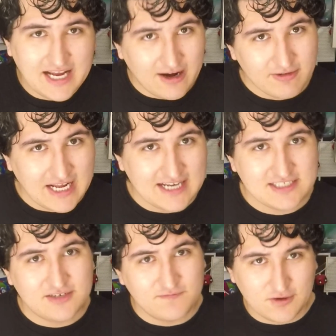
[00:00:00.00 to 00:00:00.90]

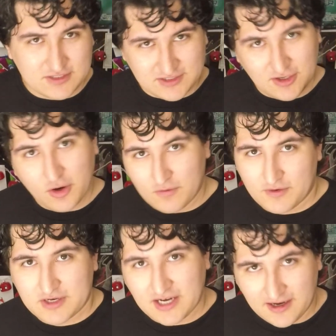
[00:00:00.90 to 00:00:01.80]
outlast versus
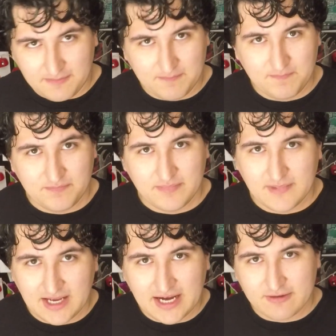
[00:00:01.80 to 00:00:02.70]
overcome.
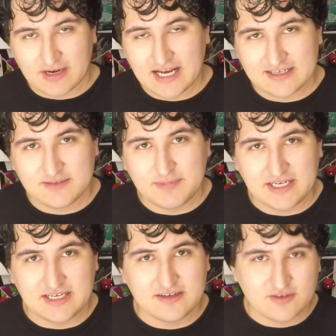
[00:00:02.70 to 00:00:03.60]
Outlast
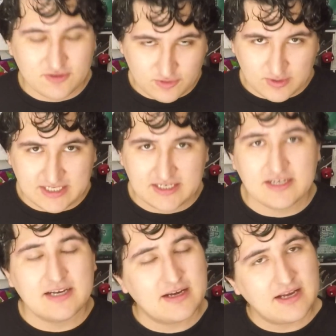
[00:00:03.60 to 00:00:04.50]
being green,
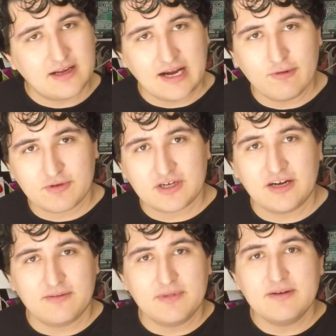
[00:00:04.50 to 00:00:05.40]

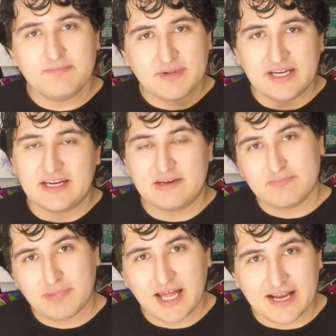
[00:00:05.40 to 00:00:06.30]
overcome being
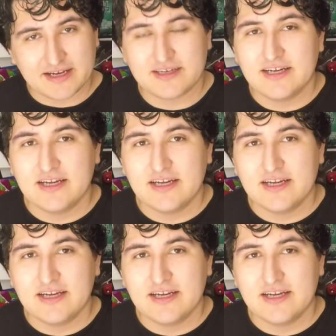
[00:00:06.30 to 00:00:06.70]
black.